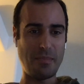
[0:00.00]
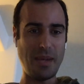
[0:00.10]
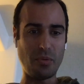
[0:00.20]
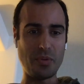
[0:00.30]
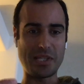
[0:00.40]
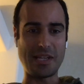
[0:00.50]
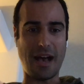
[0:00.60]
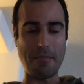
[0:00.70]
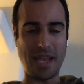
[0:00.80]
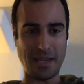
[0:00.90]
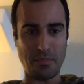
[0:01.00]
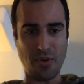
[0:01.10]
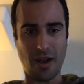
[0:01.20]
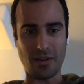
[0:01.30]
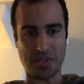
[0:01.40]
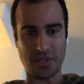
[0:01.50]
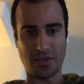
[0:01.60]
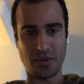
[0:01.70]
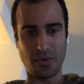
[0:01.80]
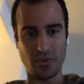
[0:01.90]
people would stop making progress on
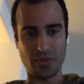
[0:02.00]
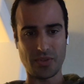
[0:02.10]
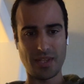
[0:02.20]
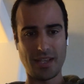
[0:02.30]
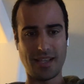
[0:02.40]
their goals.